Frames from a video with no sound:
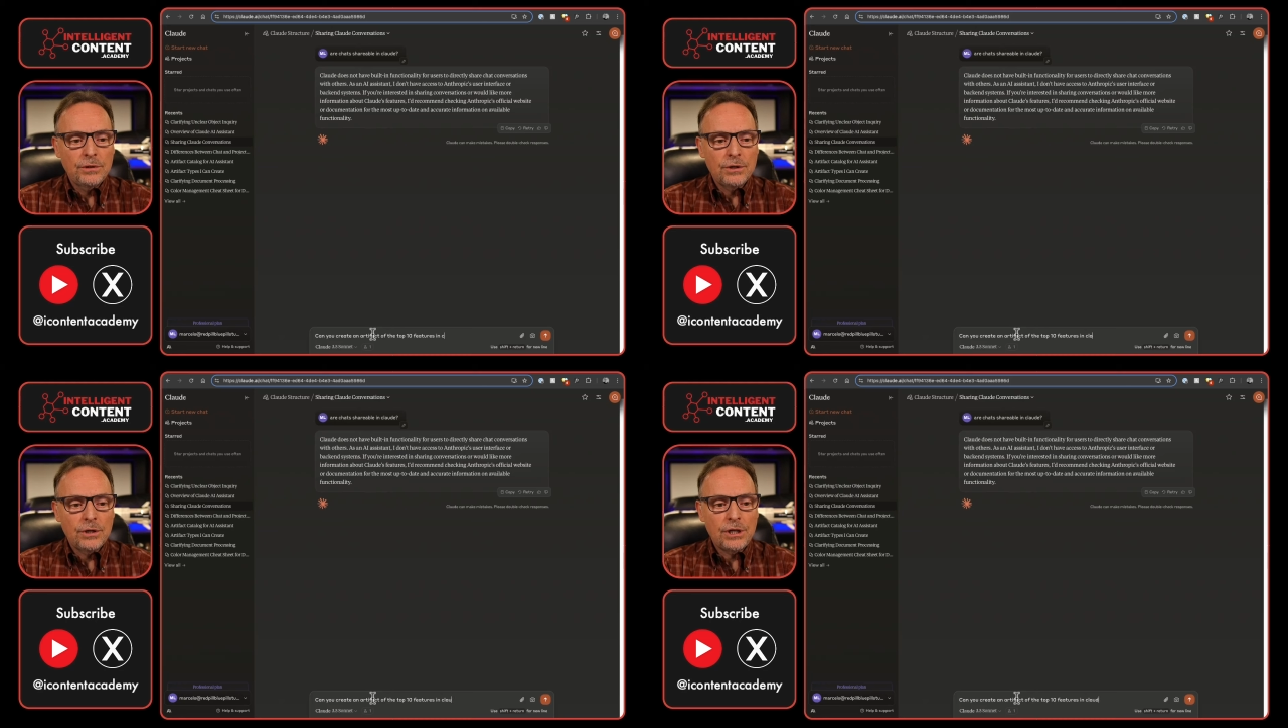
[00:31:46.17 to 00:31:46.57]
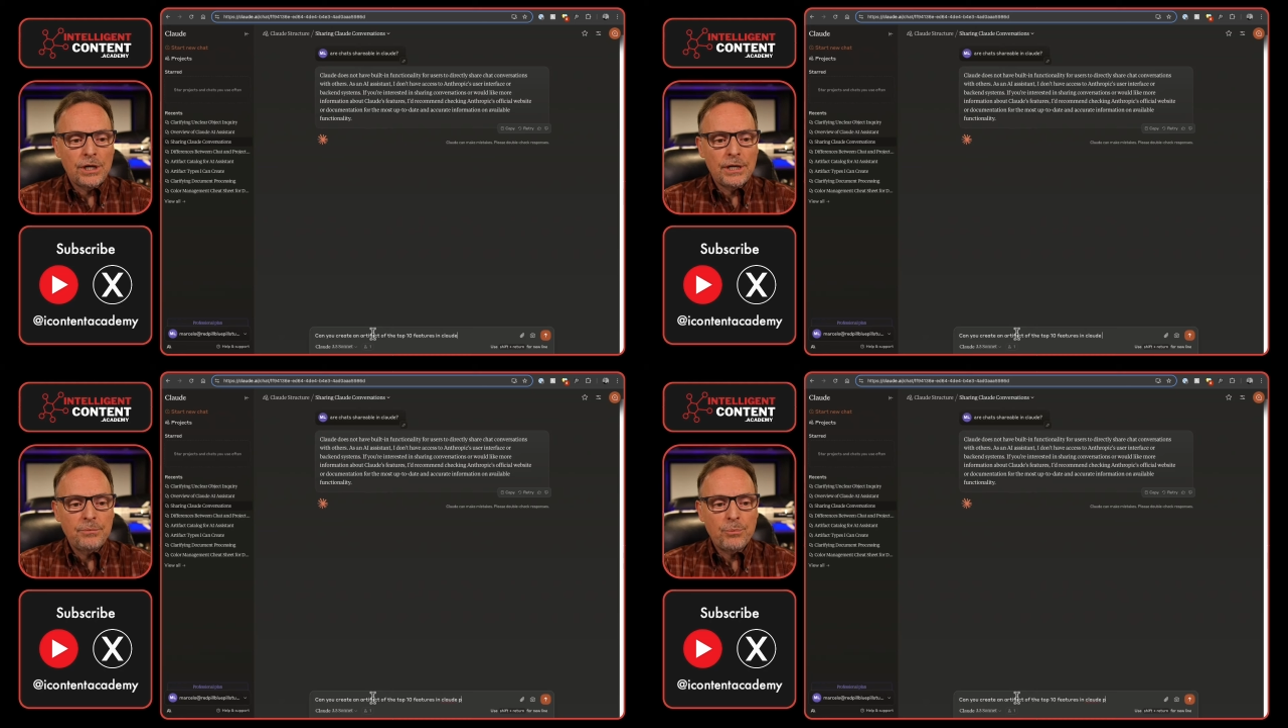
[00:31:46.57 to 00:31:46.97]

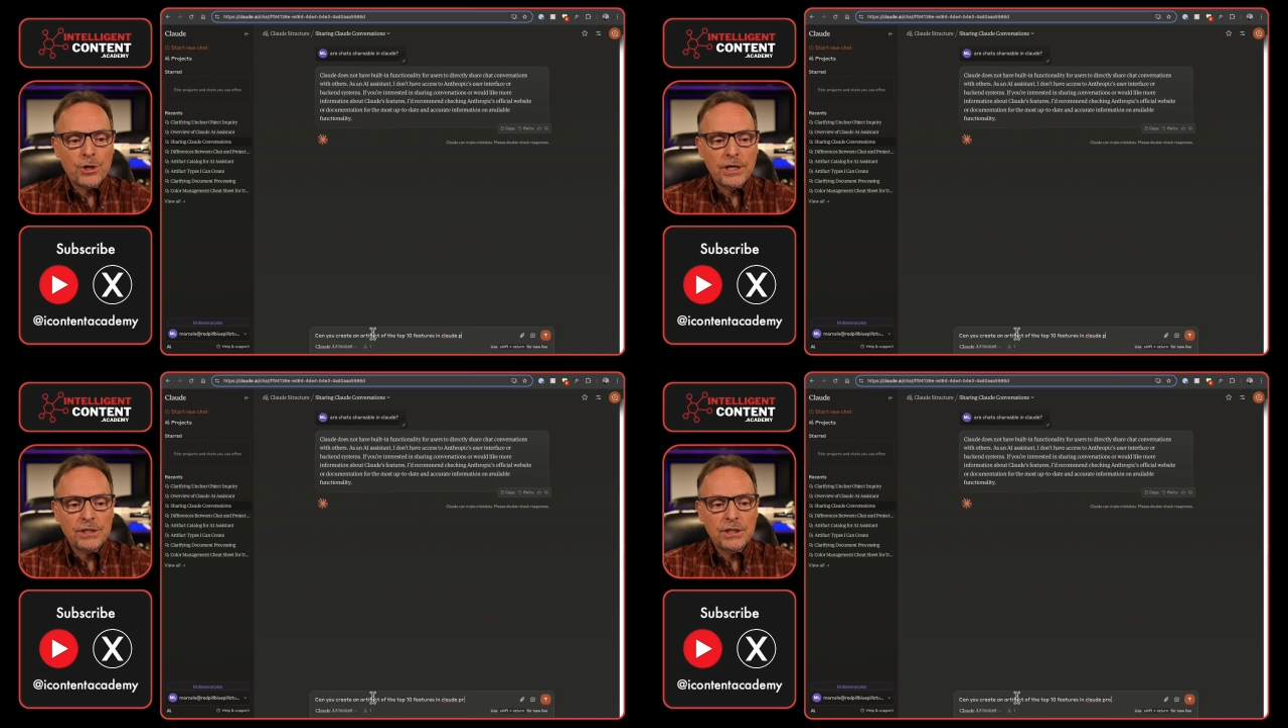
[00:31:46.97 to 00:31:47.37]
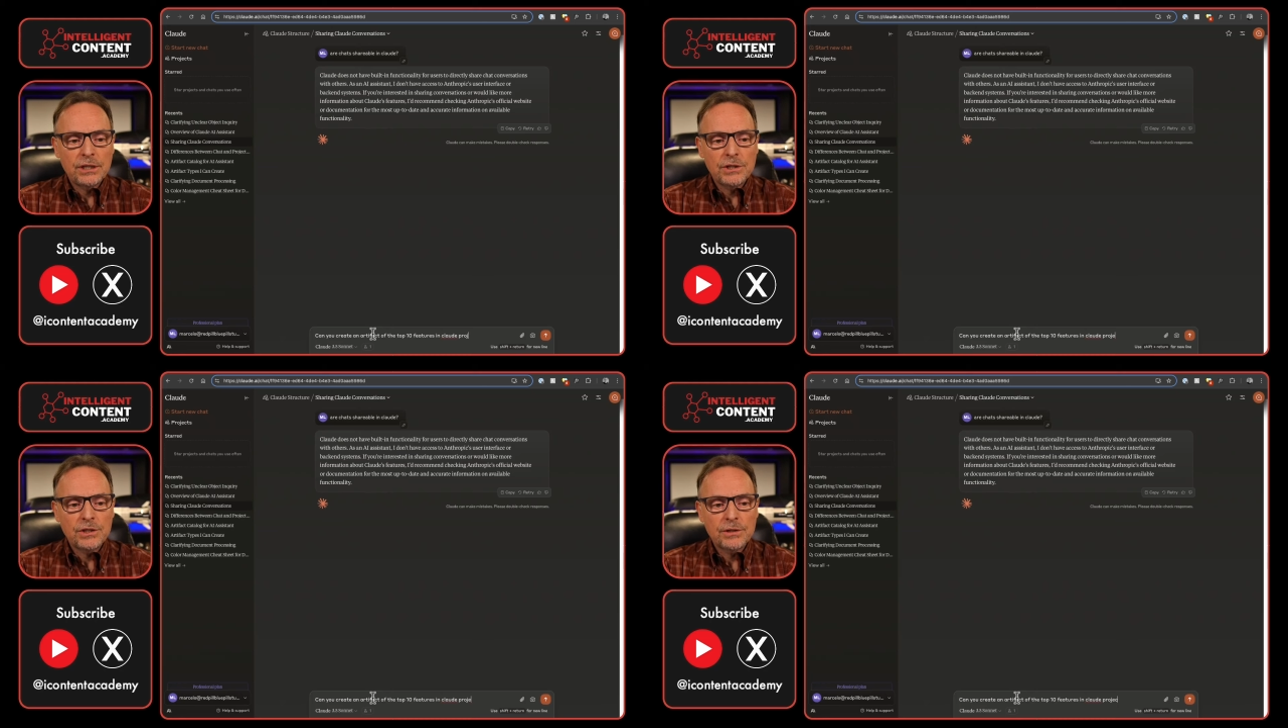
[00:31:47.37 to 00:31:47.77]
Claude
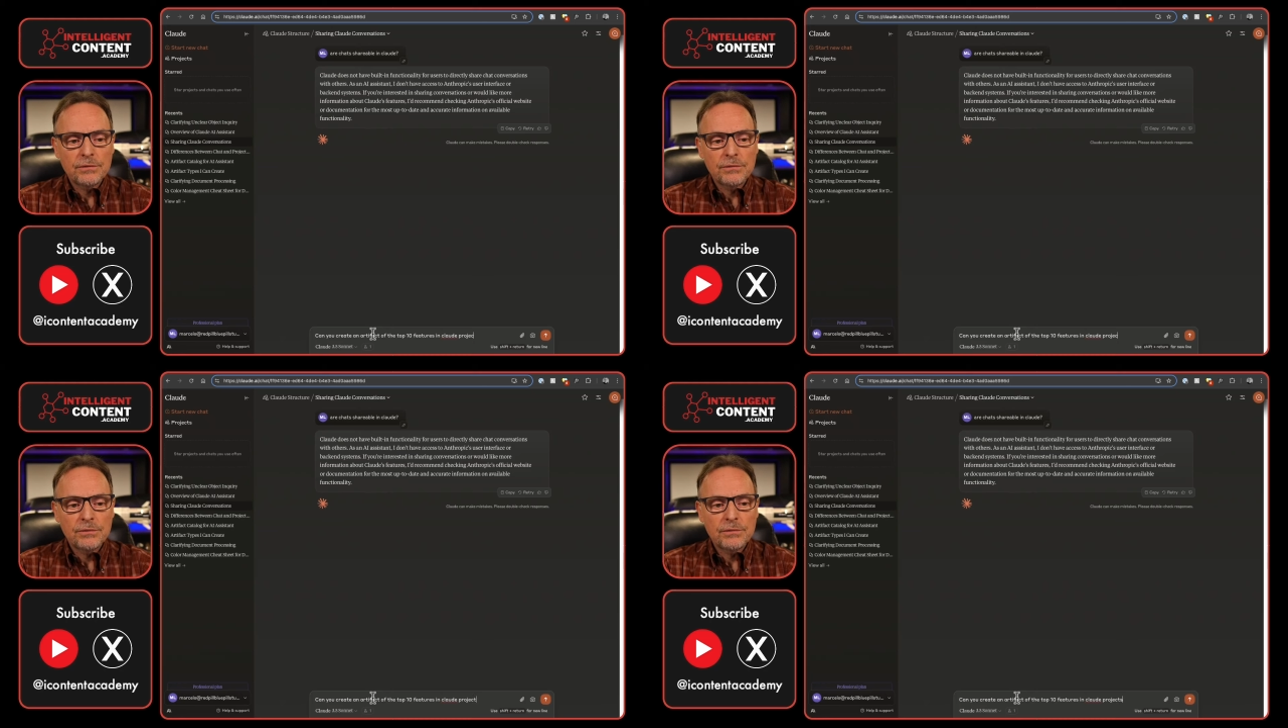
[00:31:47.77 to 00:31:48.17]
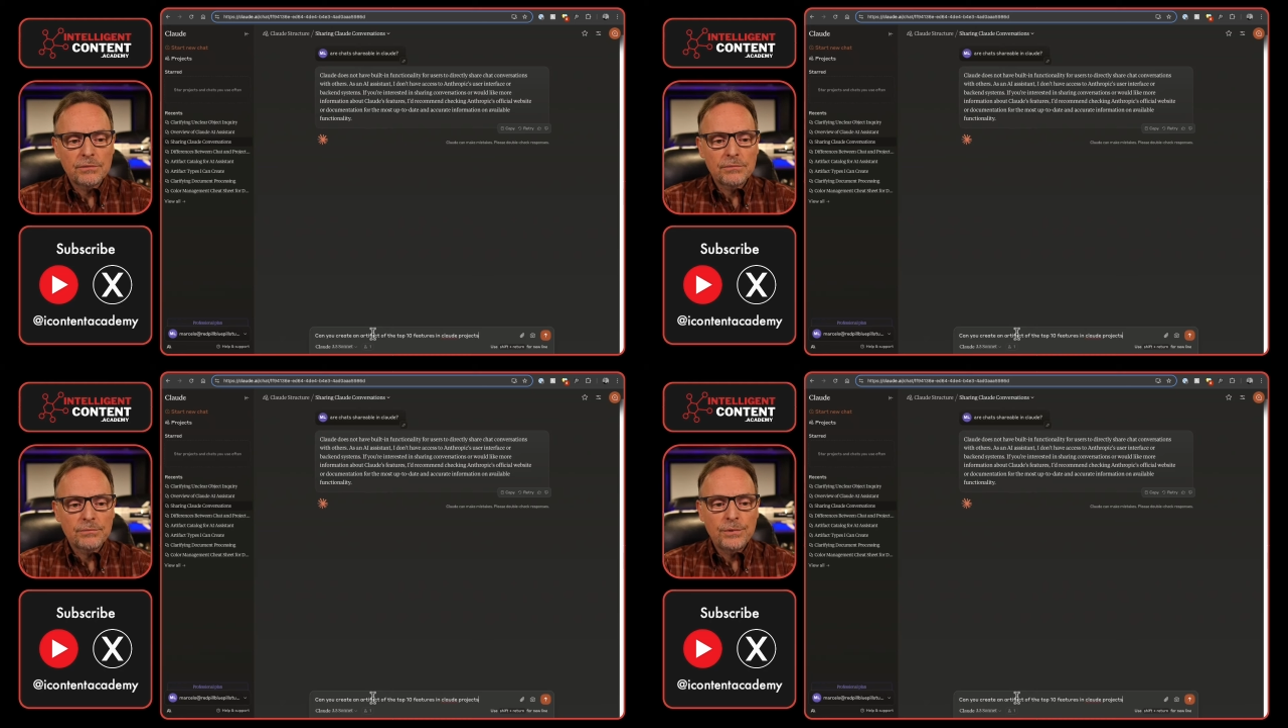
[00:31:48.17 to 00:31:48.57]
projects?
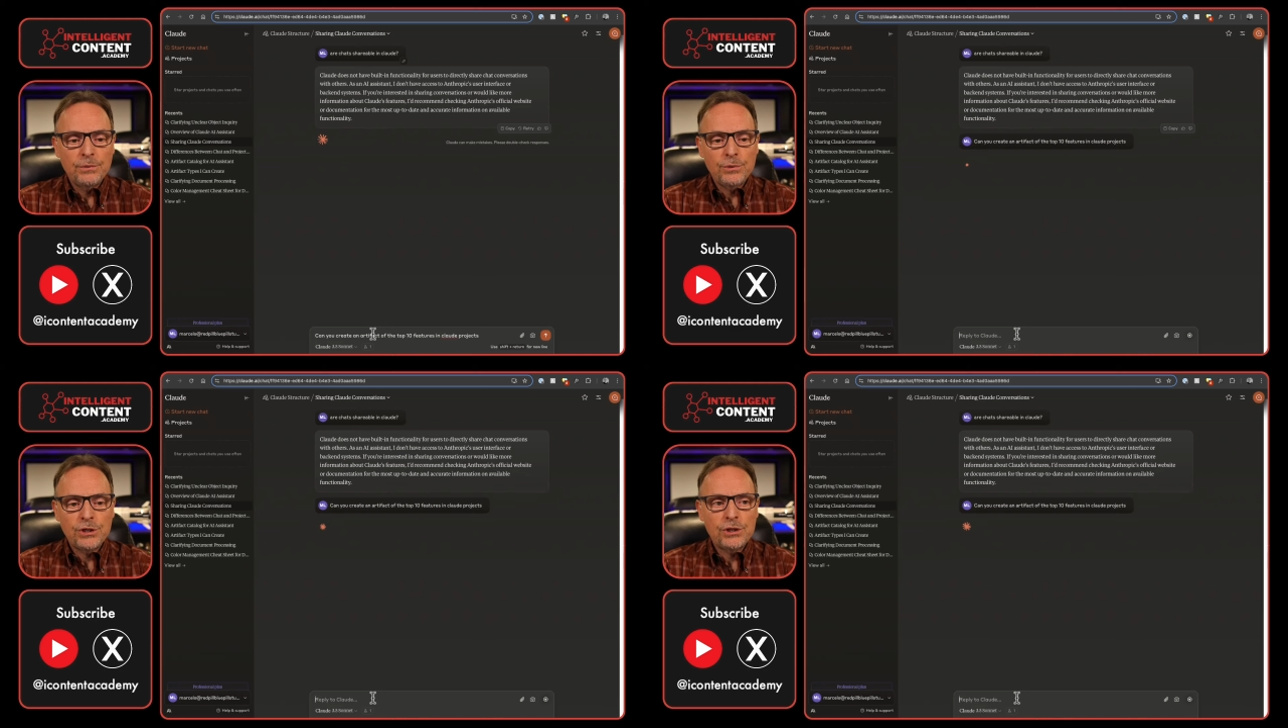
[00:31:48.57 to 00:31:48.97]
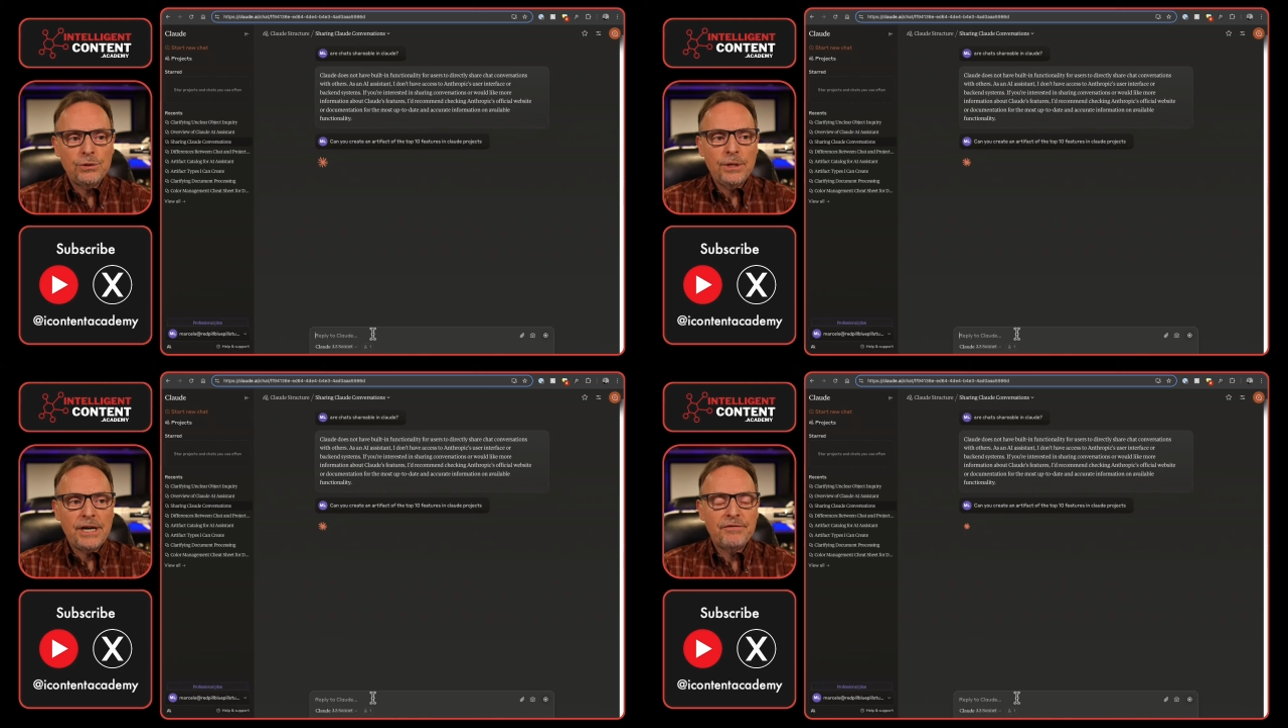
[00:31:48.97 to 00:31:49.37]
We'll just
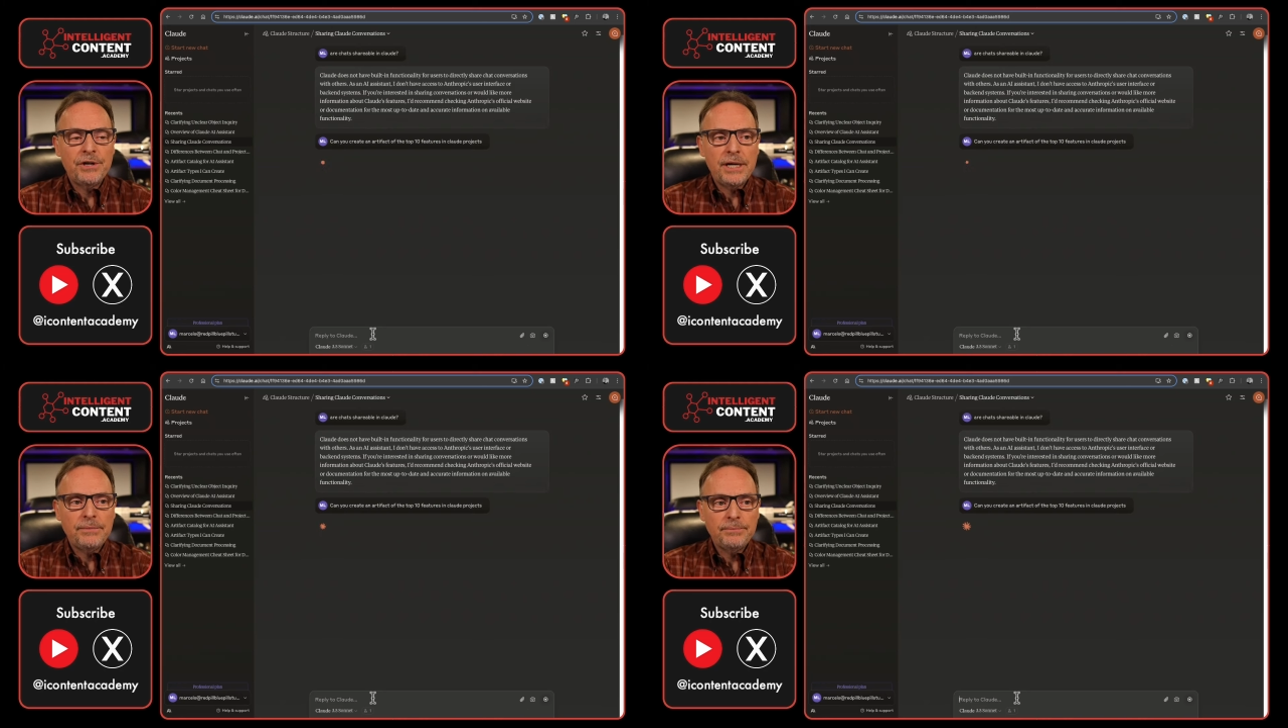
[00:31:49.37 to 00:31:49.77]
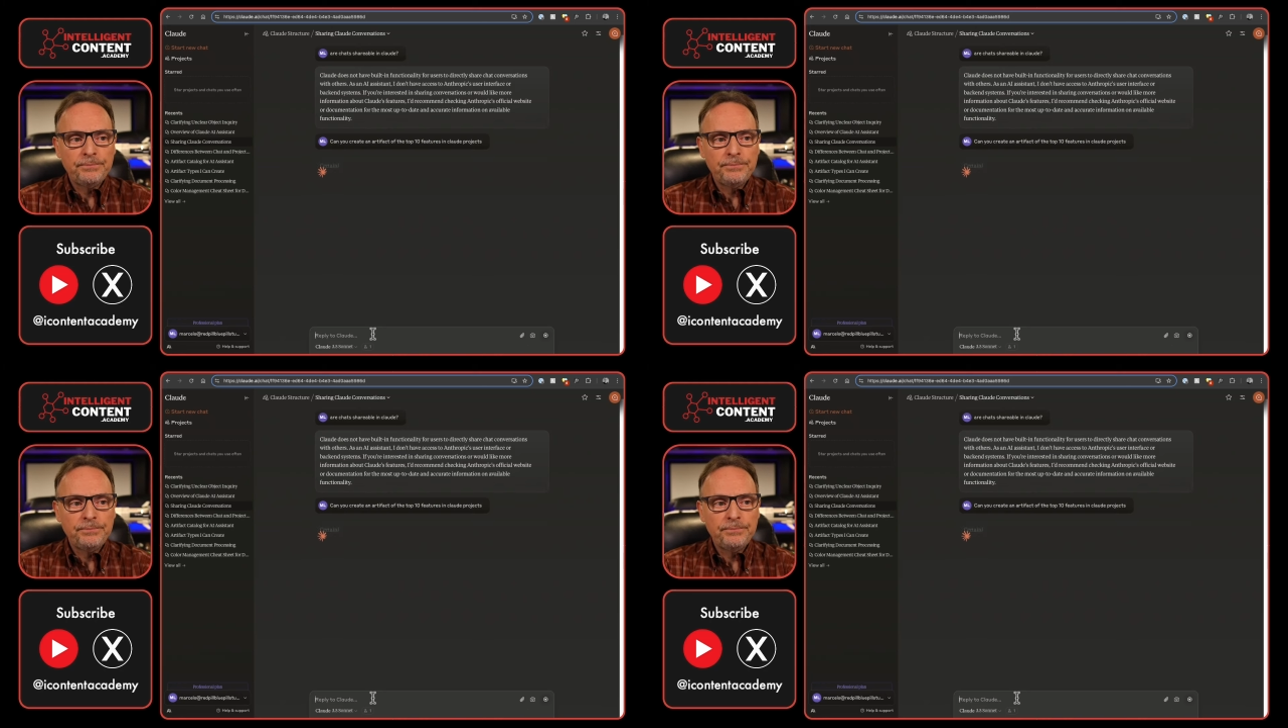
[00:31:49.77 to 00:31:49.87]
do that for now.